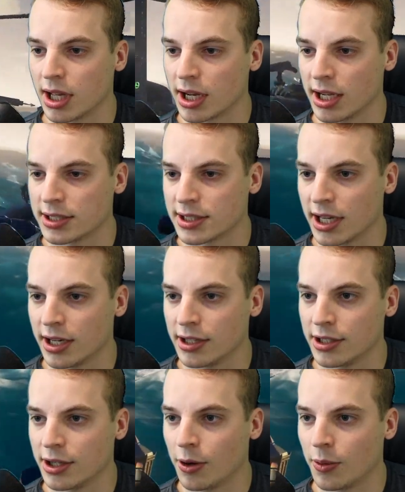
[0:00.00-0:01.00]
like I said,
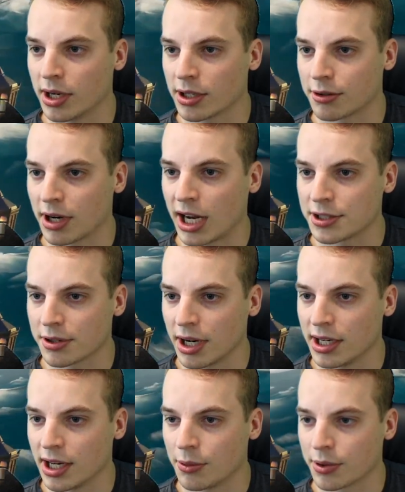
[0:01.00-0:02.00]
you don't want to crash
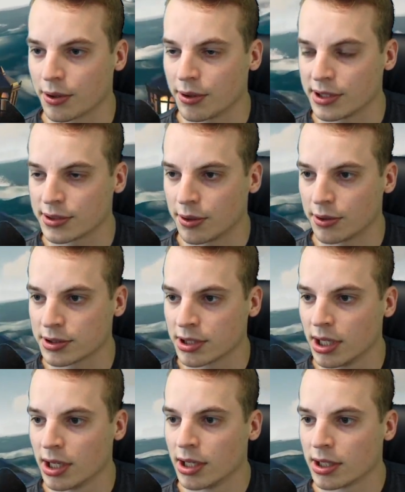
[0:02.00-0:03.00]
right now with all these holes.
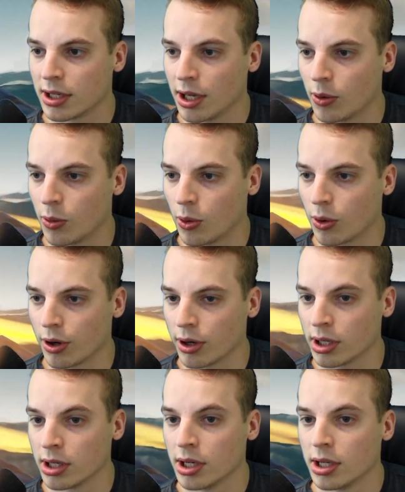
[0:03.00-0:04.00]

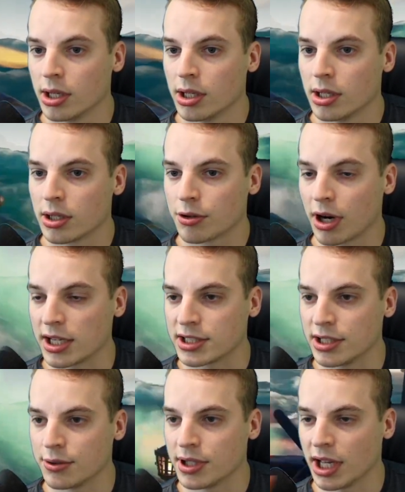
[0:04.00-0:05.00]
Or crash into